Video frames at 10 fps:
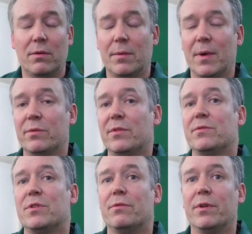
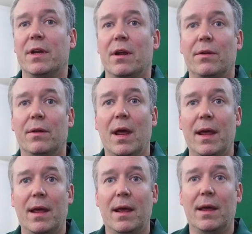locomotives are running on
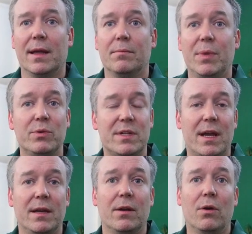butane